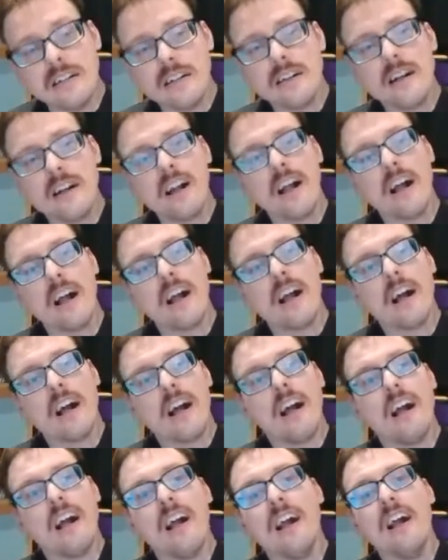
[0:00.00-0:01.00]

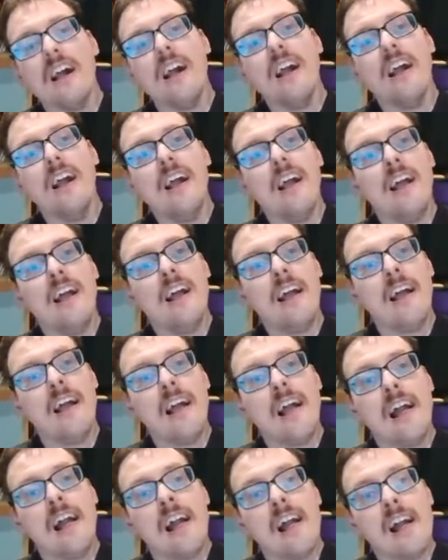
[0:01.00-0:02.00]

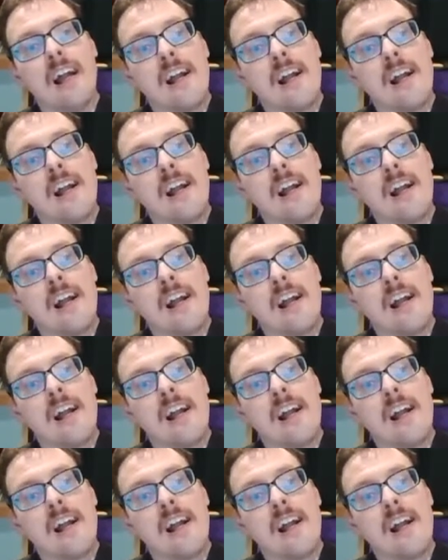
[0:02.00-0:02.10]
The person shown says nothing.